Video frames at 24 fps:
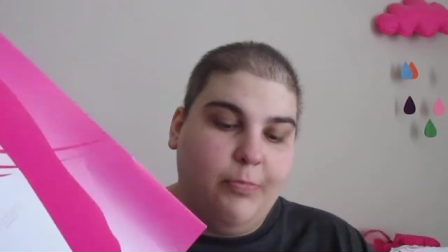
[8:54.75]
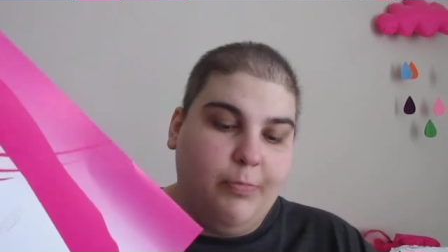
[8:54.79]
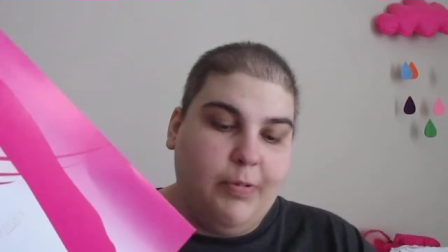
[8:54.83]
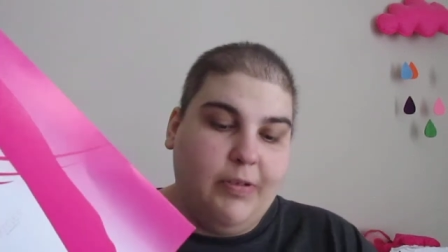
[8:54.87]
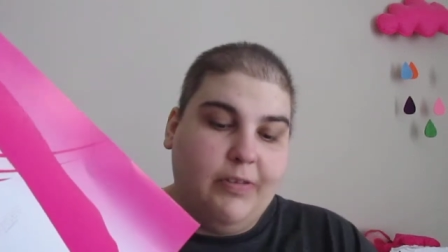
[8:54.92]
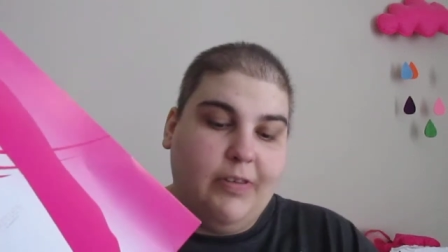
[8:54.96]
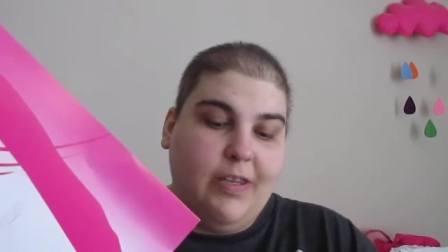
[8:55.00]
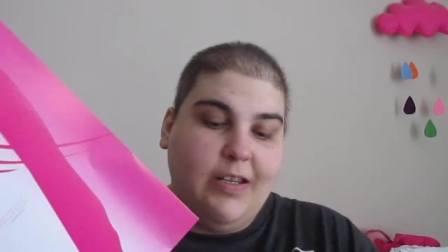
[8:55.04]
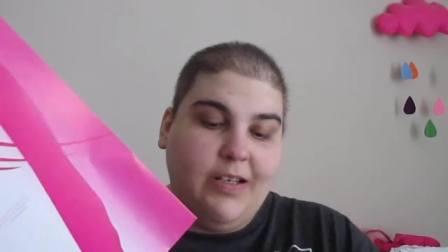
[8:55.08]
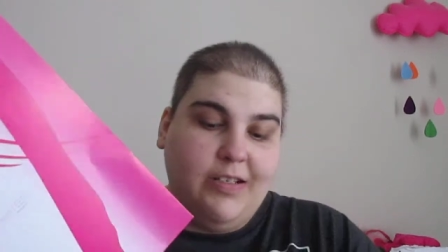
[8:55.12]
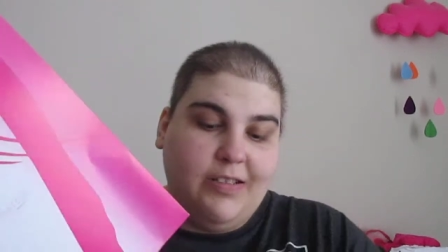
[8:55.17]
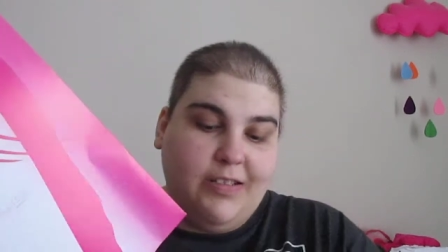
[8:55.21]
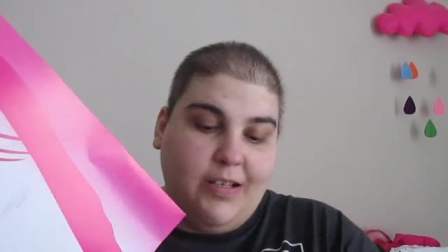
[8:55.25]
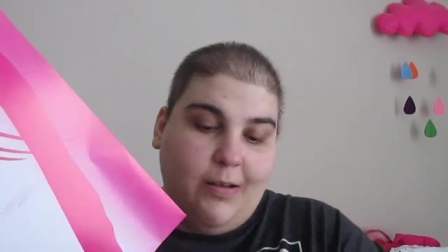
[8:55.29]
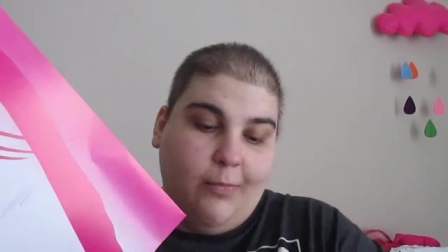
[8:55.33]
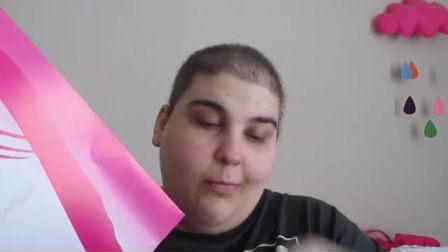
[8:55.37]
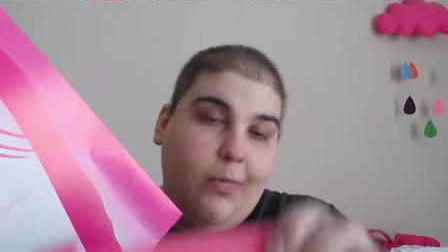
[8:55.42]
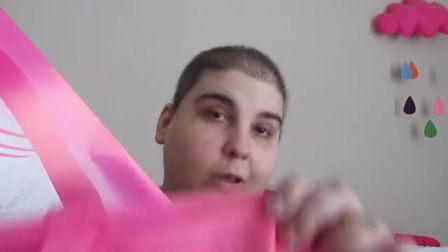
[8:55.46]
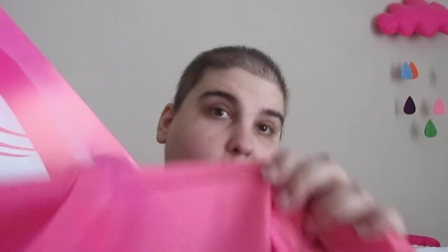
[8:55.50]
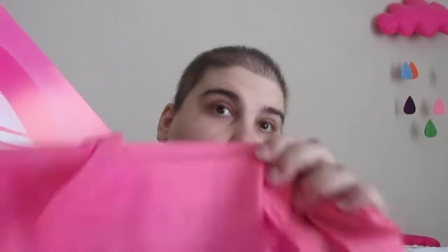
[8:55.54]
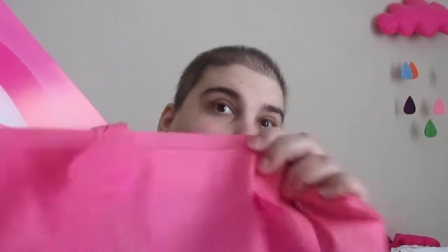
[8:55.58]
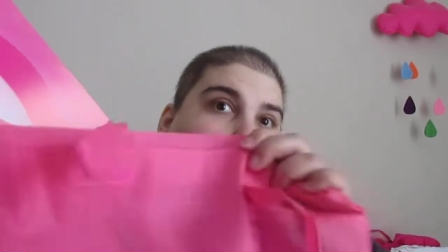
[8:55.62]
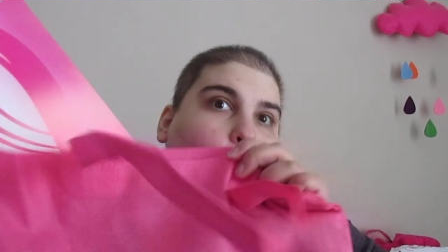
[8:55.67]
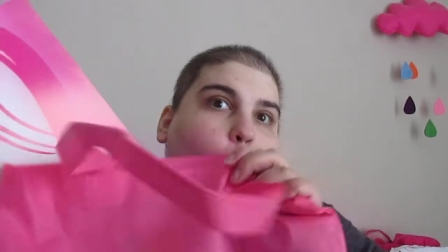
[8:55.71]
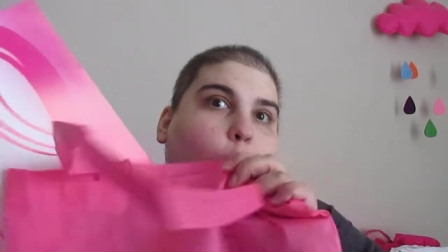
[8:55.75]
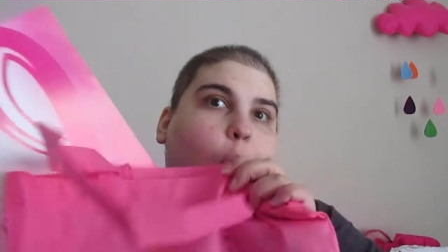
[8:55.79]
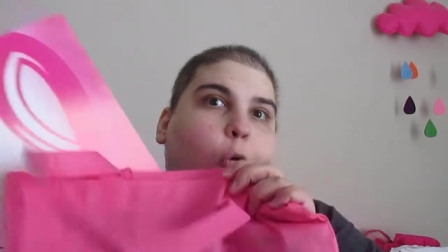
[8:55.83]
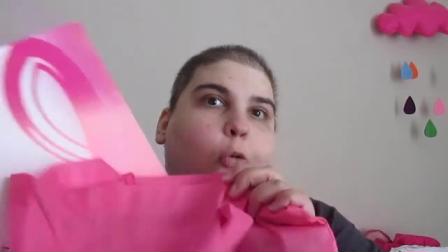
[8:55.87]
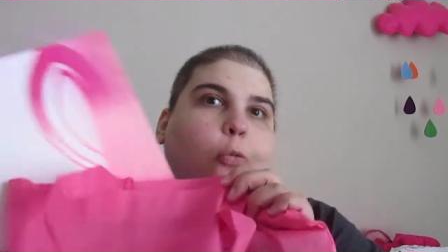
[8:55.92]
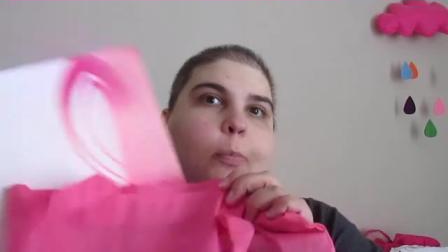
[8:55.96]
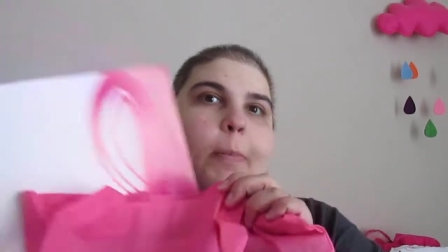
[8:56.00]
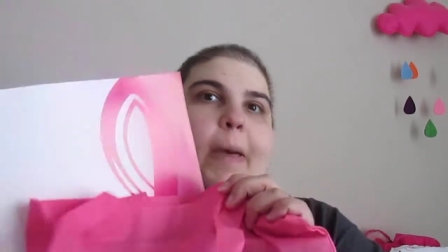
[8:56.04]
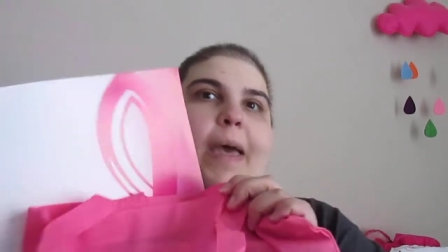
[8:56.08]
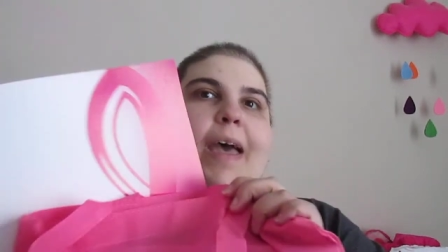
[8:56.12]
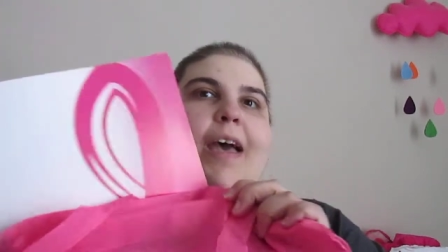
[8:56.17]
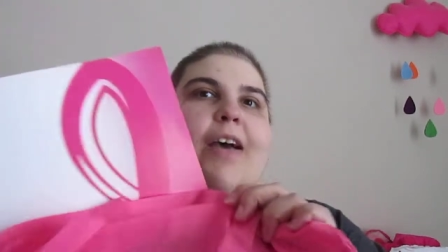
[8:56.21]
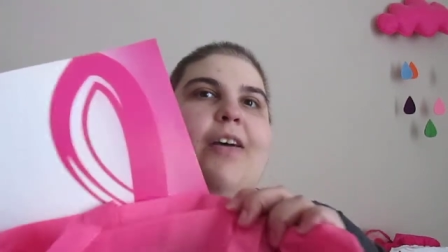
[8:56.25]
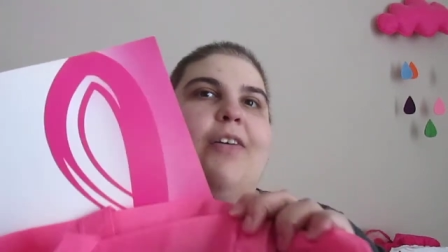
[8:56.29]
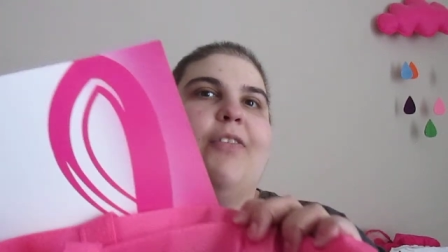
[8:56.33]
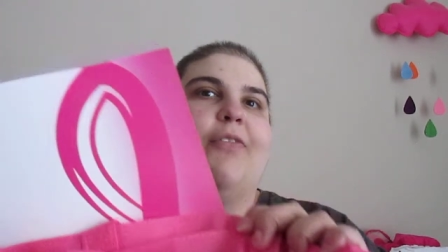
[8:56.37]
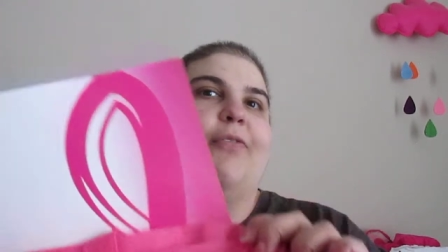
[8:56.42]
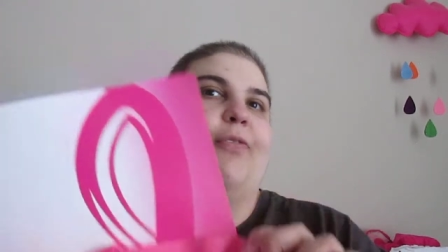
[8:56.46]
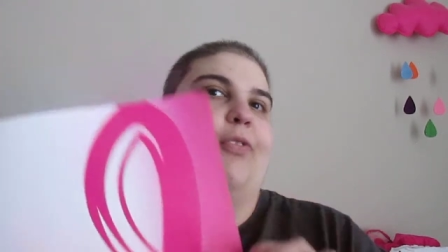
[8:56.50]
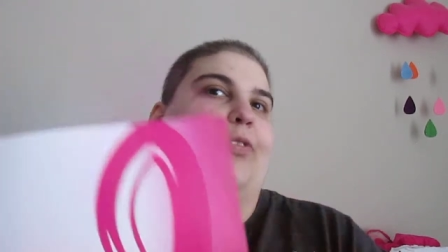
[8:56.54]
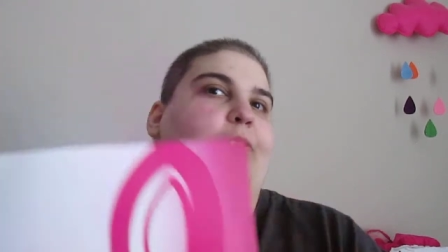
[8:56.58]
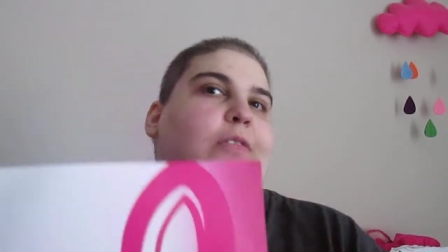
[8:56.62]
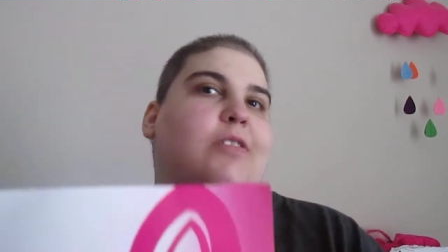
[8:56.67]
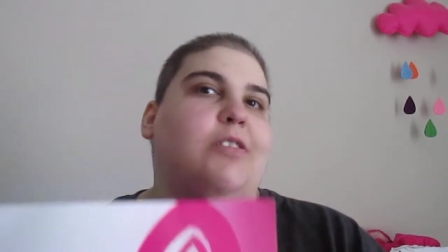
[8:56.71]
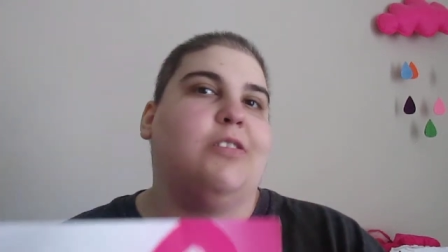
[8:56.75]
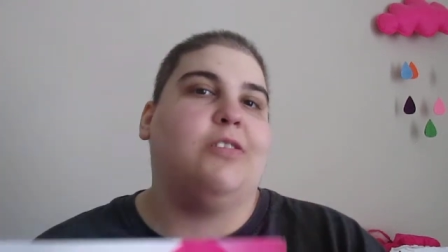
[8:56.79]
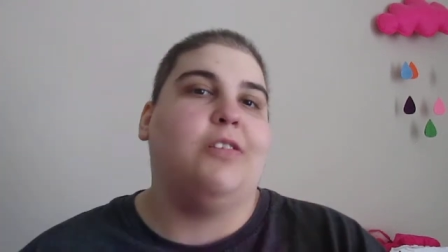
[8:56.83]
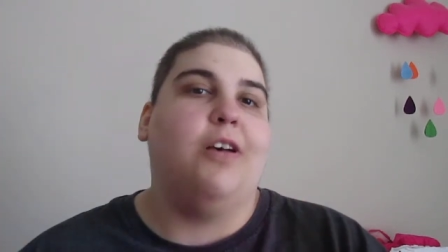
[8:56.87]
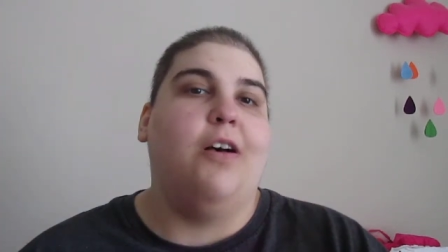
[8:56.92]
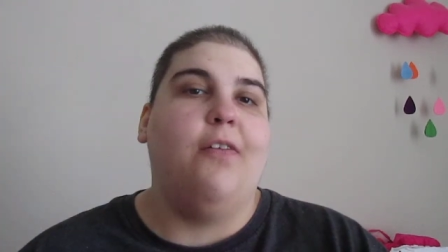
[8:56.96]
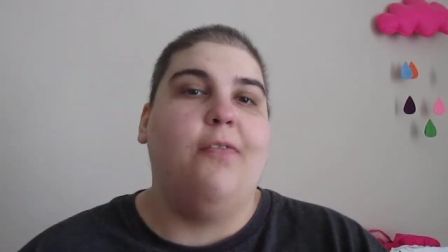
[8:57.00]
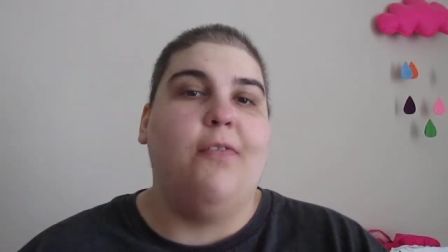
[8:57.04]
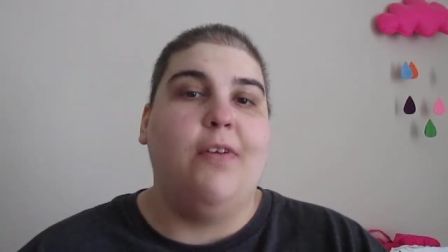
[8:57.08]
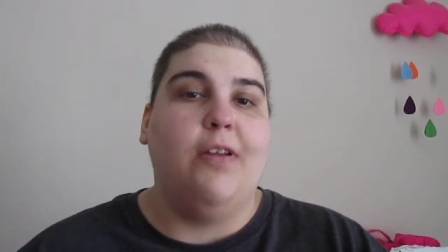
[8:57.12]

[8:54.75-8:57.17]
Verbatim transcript: But they sent me a whole bag full of stuff.